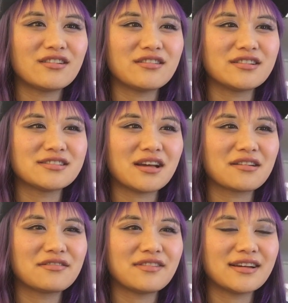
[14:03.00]
you're to
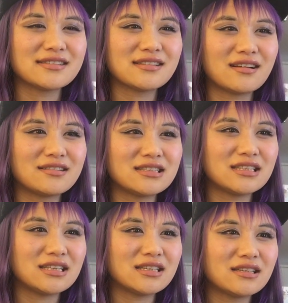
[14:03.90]
sacrifice
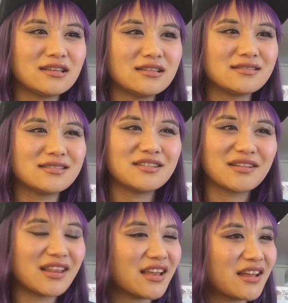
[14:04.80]
Sanji. He's still
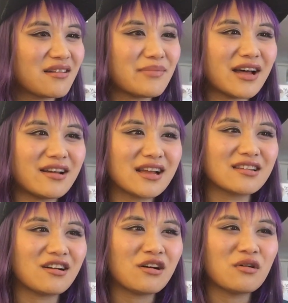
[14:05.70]
thinking about it at
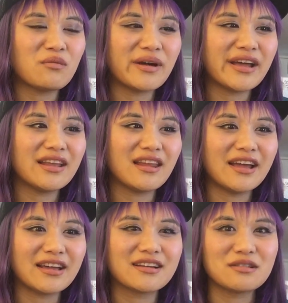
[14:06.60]
the hallway,
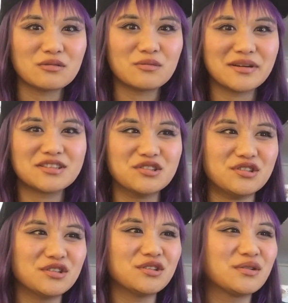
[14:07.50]
like, what to
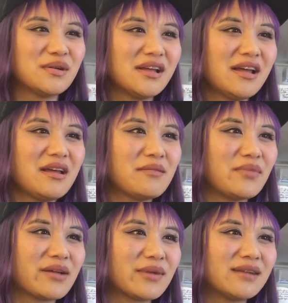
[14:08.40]
do?
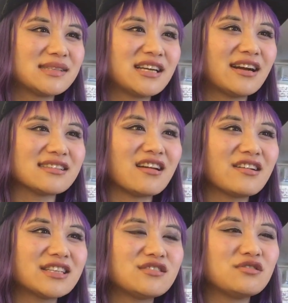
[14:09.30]
Big Mom's there, as
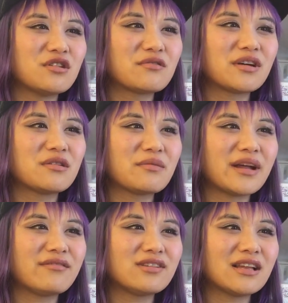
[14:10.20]
long as you don't run
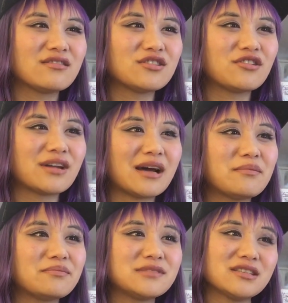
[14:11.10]
away, everything will turn
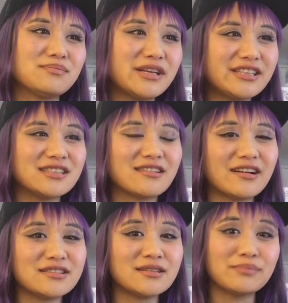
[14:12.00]
out just peachy,
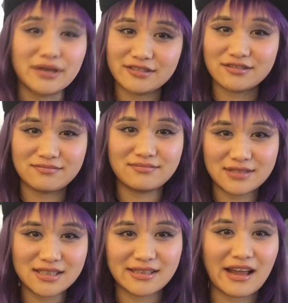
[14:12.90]
Sanji, but
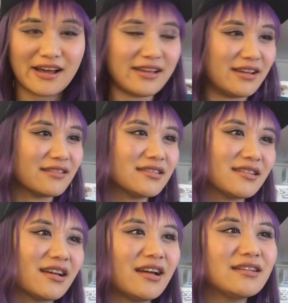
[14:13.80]
she's lying,
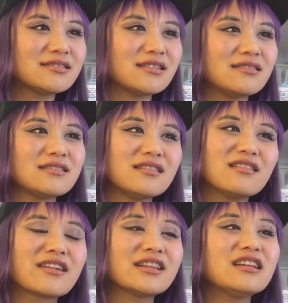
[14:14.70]
okay? So
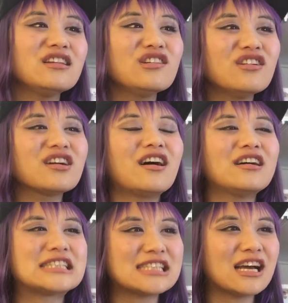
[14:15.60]
look at the look
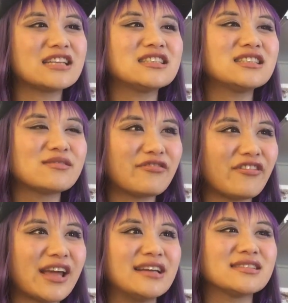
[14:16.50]
on Sanji's
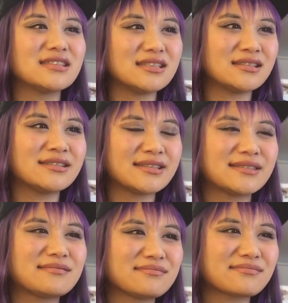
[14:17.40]
face, it's just...